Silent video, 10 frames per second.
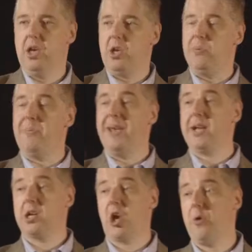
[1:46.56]
You've been making
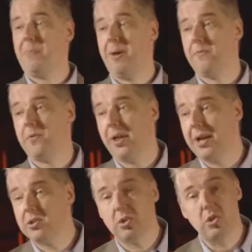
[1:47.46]
a car payment for the
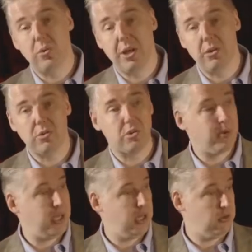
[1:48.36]
last 2 years,
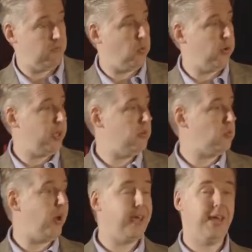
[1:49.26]
3 years, 4 years.
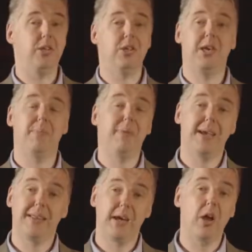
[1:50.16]
Why can't you keep
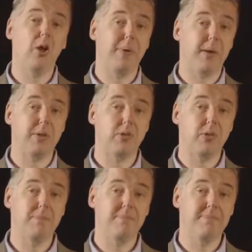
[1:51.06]
making that car payment?
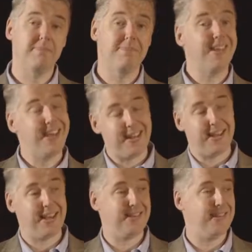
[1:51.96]

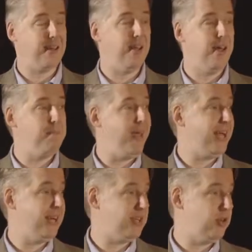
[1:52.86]
Like I said,
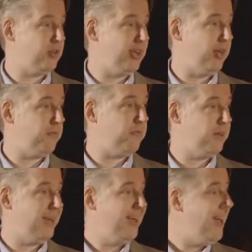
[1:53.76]
making it to yourself.
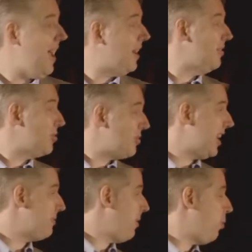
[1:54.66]
And also
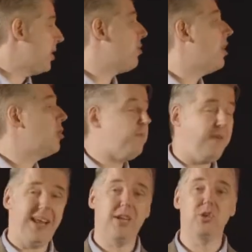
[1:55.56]
thinking about what your other
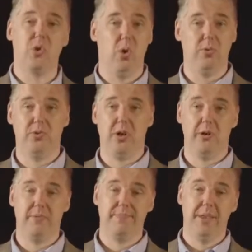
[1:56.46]
financial goals
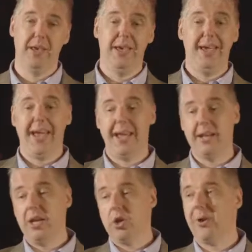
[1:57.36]
are. And
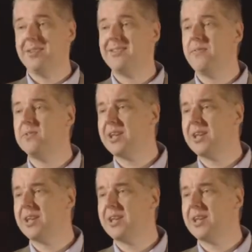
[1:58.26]
create savings